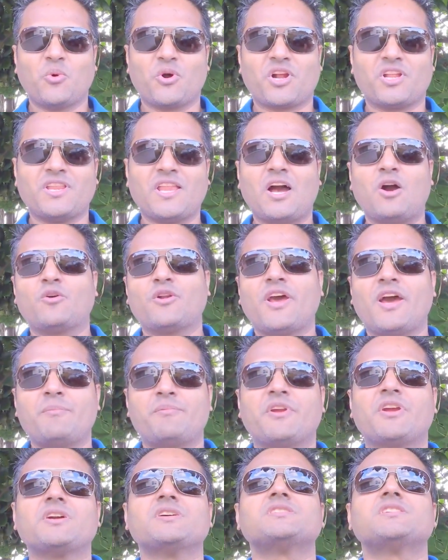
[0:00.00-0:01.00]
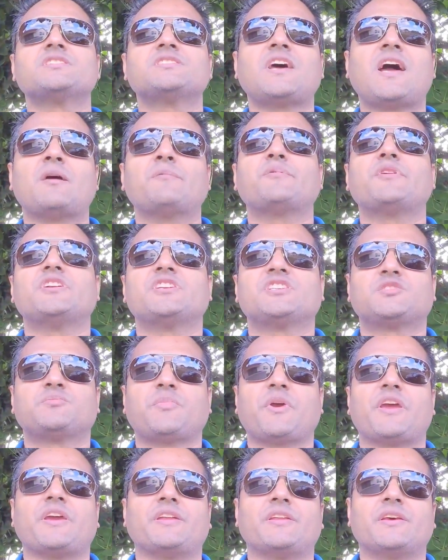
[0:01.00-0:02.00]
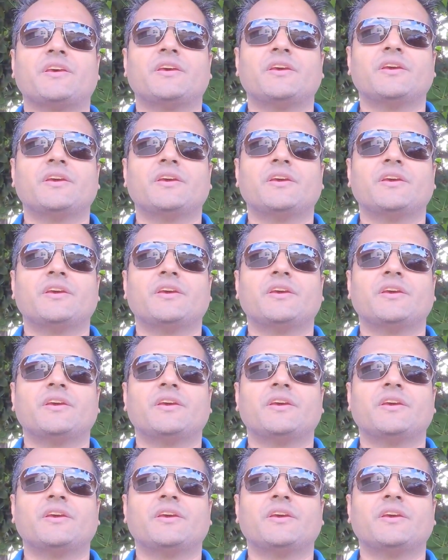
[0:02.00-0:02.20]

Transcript: allow that? Because this happened in Spain.